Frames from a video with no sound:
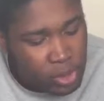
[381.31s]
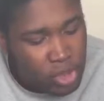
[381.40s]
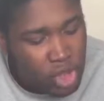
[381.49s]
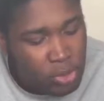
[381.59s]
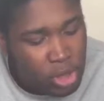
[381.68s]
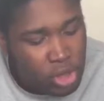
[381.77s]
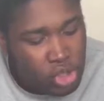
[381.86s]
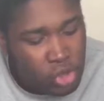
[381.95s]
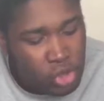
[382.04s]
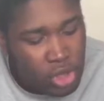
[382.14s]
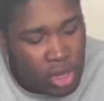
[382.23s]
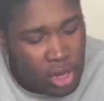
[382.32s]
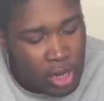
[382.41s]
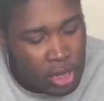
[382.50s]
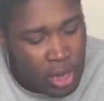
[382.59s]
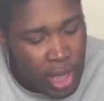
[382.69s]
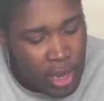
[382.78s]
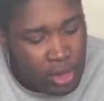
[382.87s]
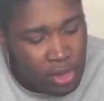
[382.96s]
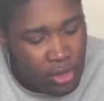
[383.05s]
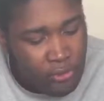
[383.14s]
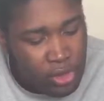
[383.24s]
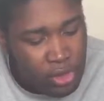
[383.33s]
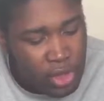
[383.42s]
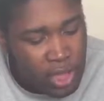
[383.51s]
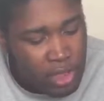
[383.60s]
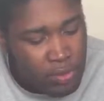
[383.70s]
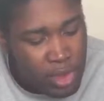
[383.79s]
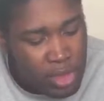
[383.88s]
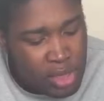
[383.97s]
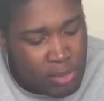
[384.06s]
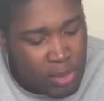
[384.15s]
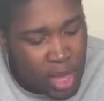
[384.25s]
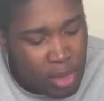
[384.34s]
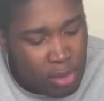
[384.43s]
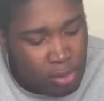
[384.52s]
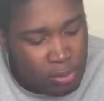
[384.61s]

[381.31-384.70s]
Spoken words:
Nerd Block Junior line offers today's busy parent